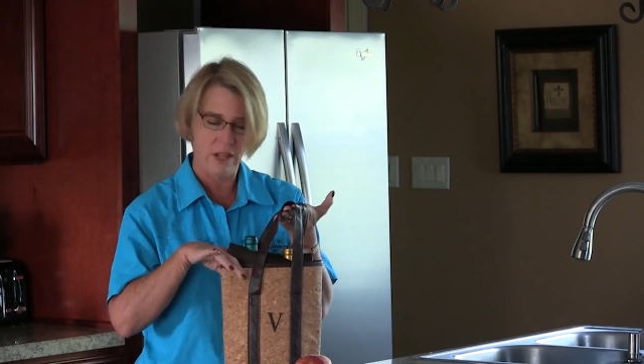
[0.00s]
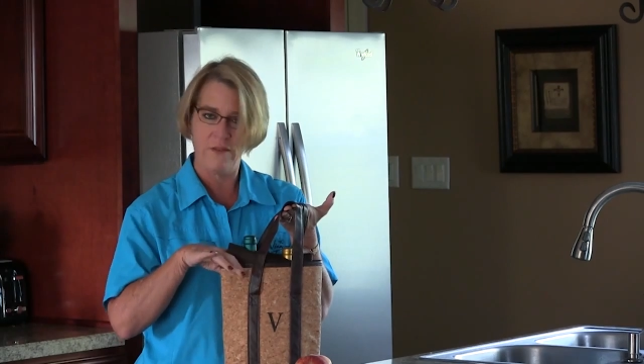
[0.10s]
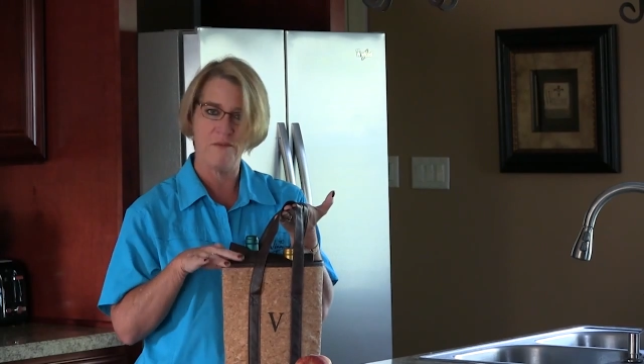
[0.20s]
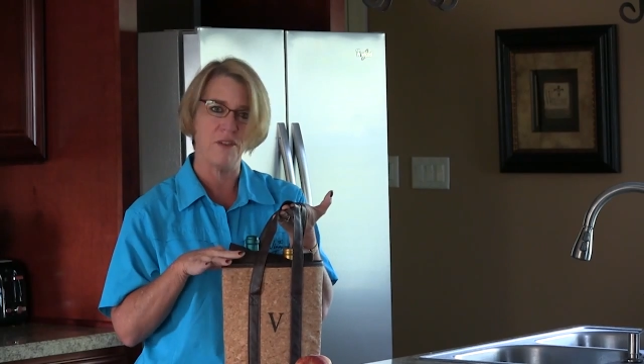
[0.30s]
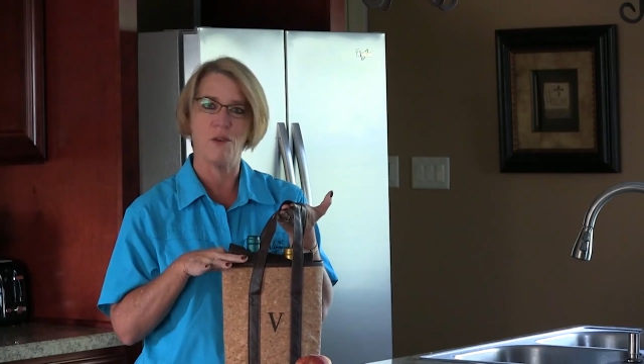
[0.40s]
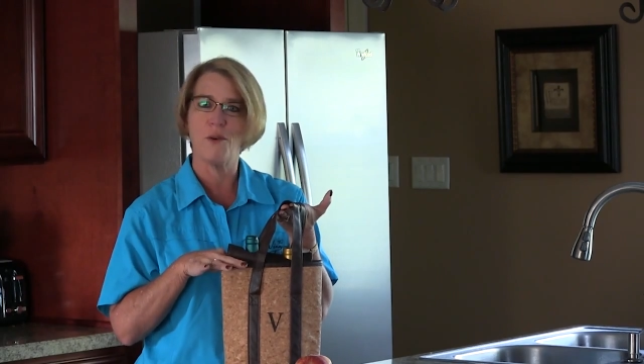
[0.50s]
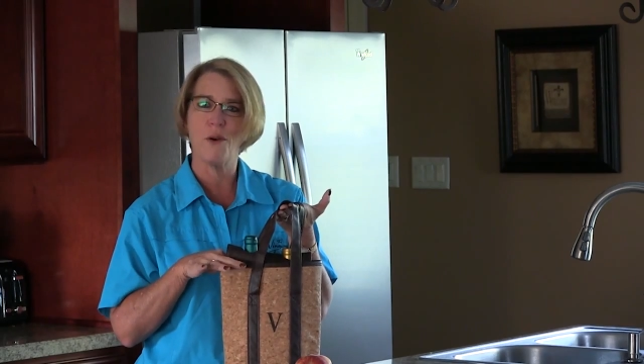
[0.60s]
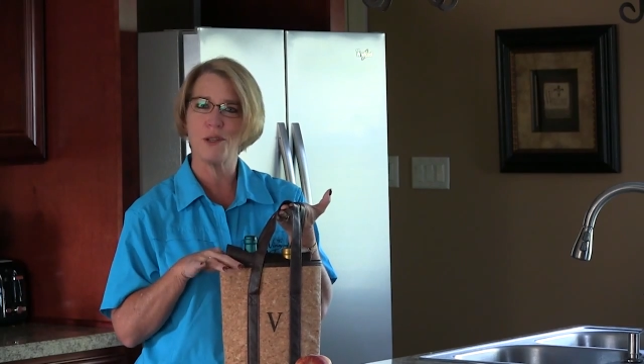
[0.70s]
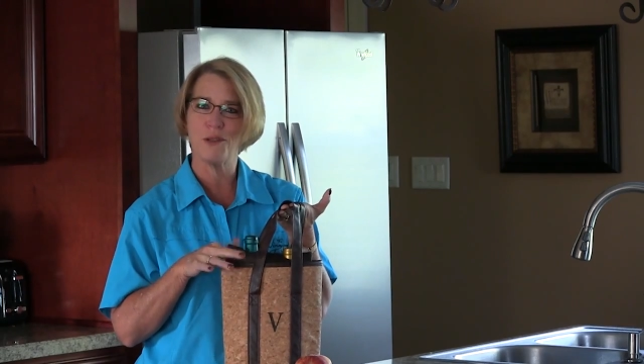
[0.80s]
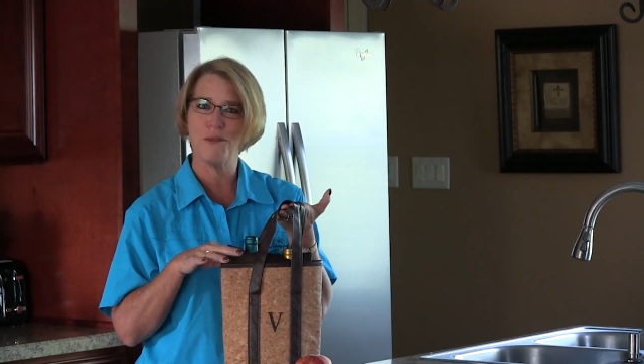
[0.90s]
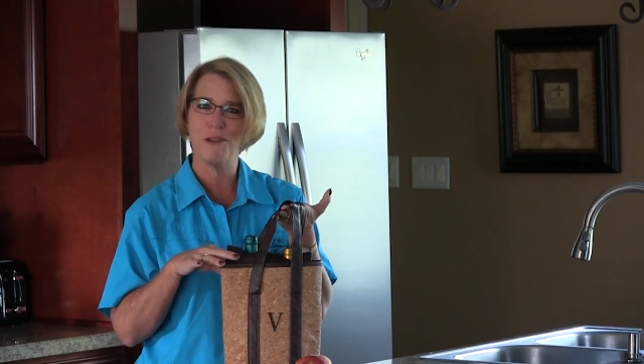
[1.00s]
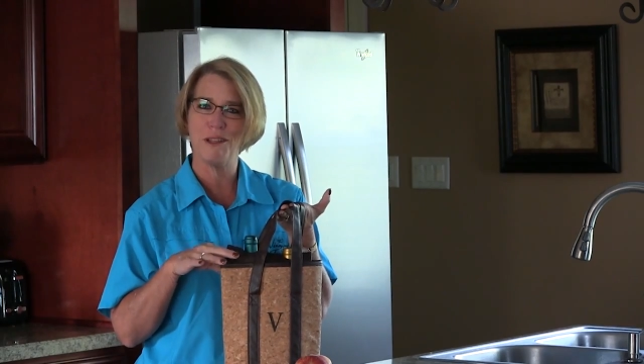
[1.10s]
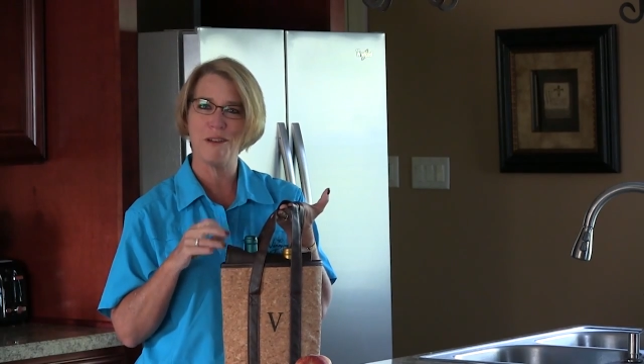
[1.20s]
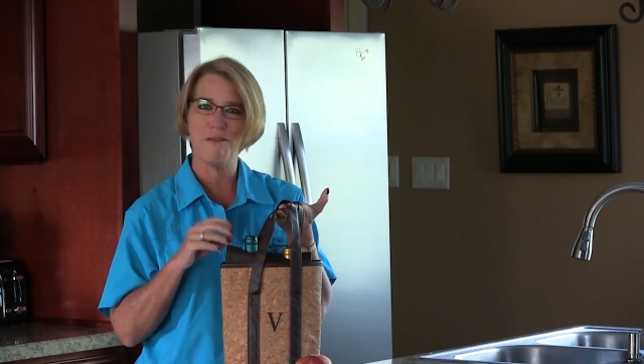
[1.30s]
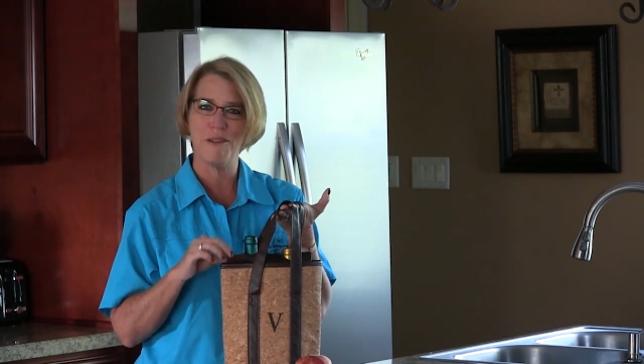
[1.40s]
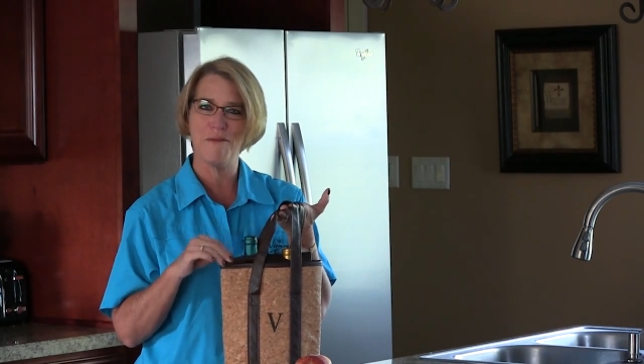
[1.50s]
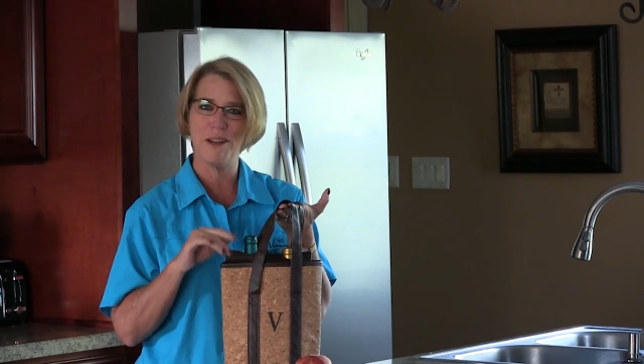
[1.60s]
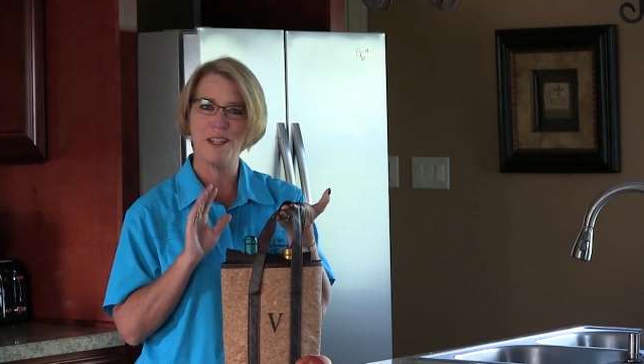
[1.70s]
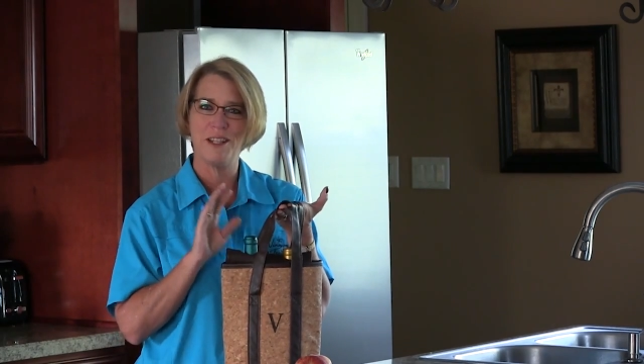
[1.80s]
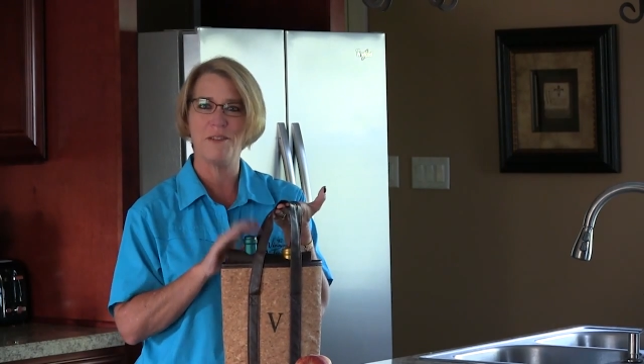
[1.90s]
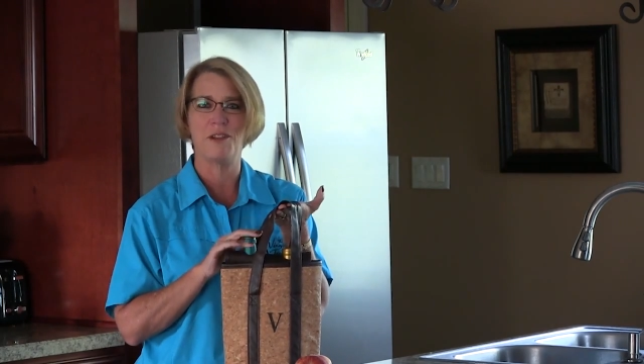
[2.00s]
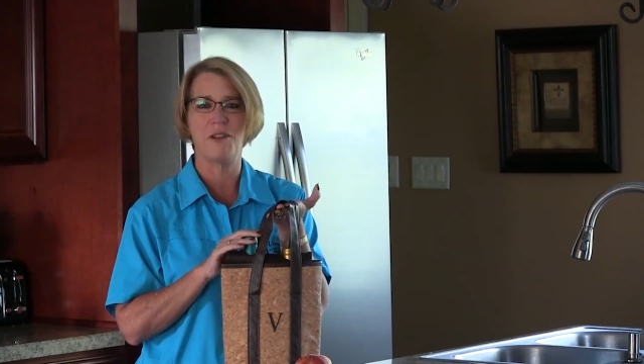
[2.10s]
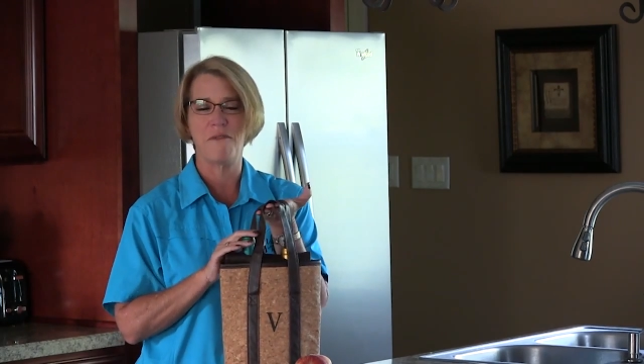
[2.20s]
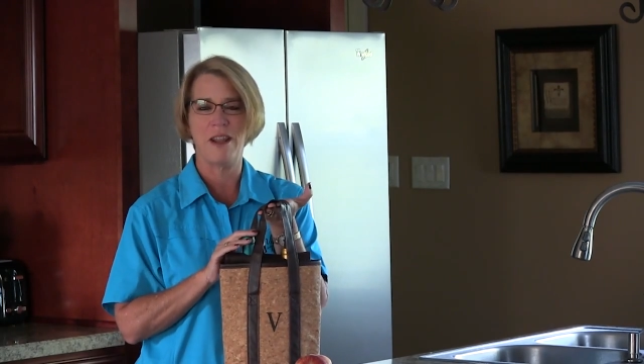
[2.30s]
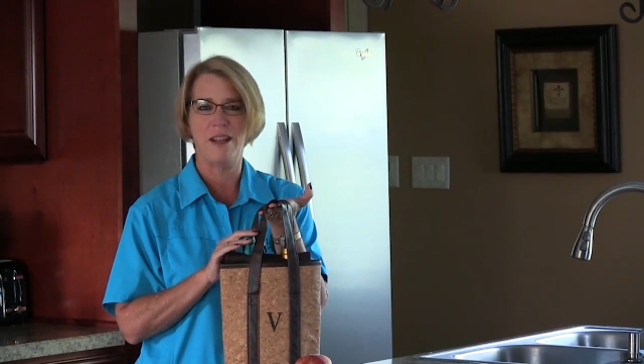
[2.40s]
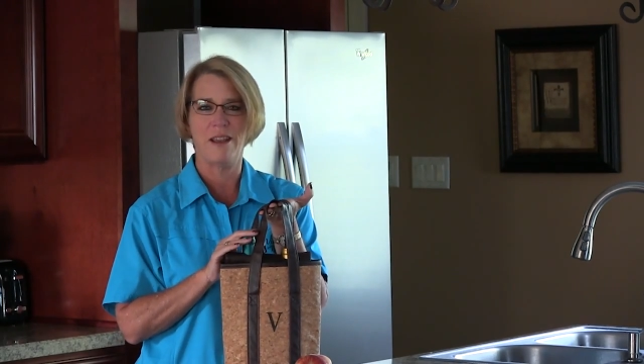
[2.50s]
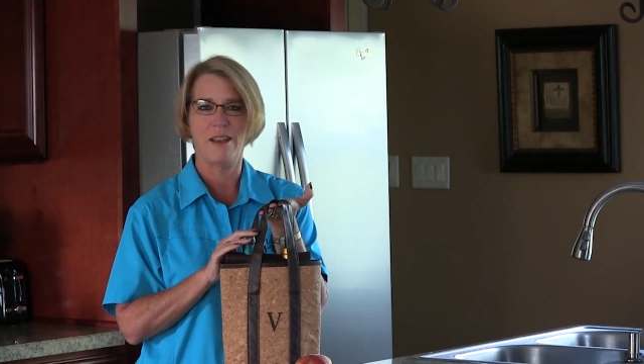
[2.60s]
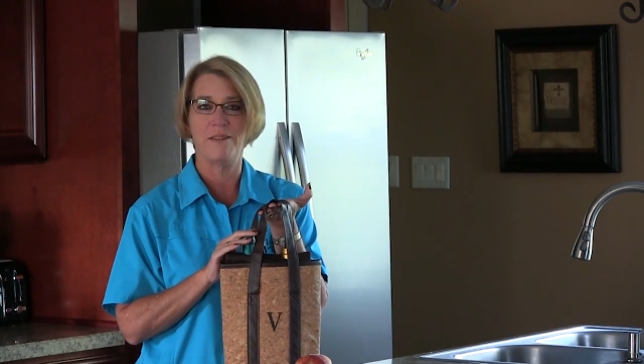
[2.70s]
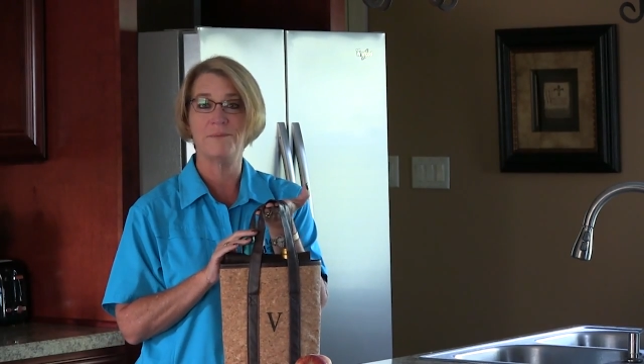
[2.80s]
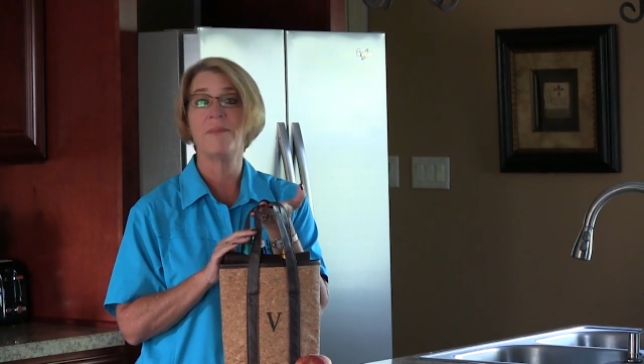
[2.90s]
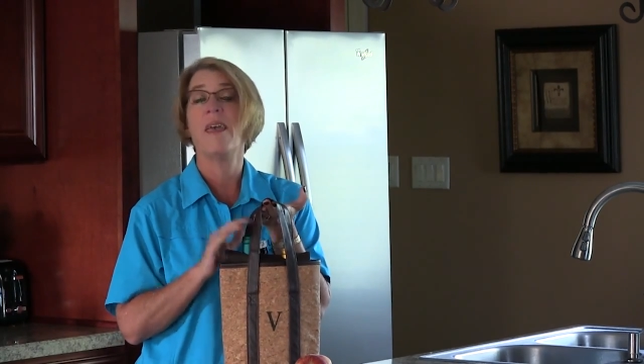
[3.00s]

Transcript: could even fit a corkscrew in there if you wanted to, and you're ready to go.